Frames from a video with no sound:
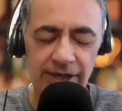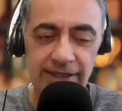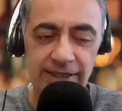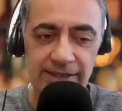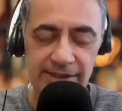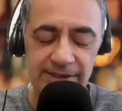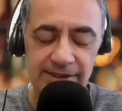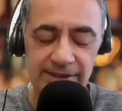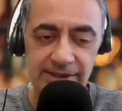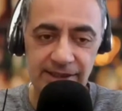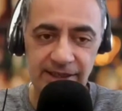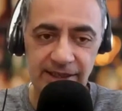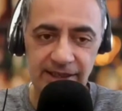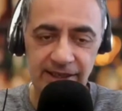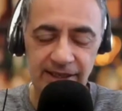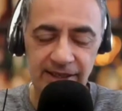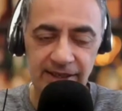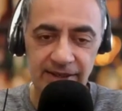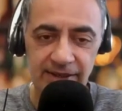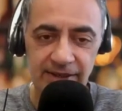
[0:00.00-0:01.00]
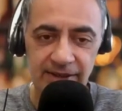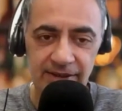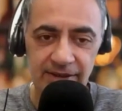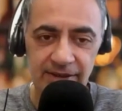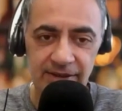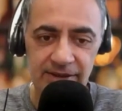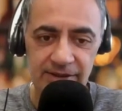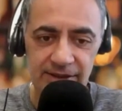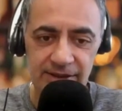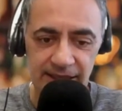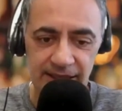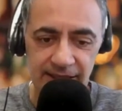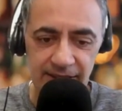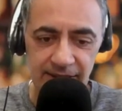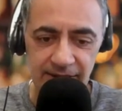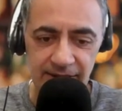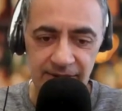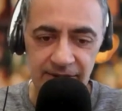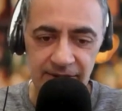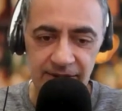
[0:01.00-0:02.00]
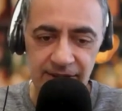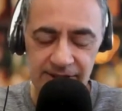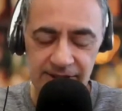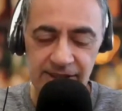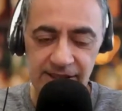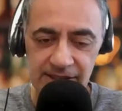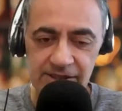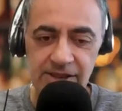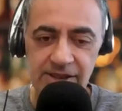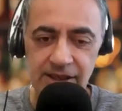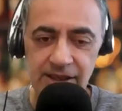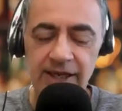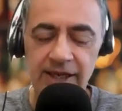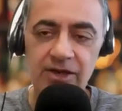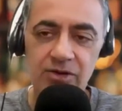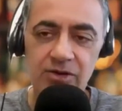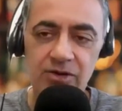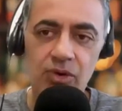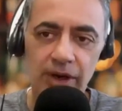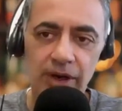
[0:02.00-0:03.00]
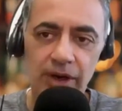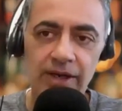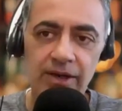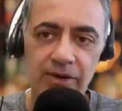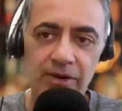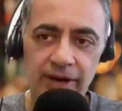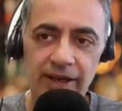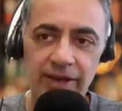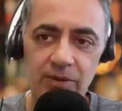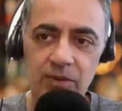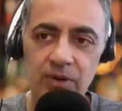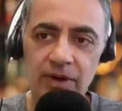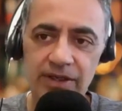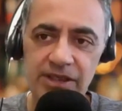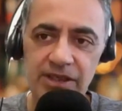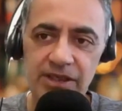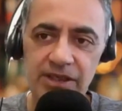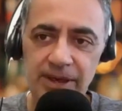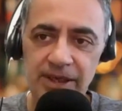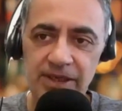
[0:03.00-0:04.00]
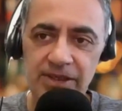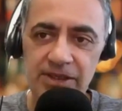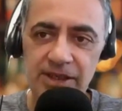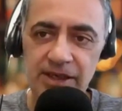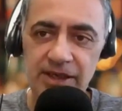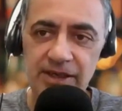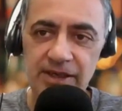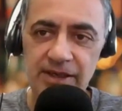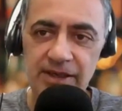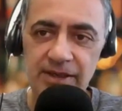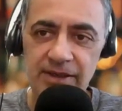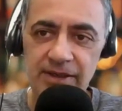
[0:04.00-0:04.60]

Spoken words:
eyes see that say this is a great quality picture?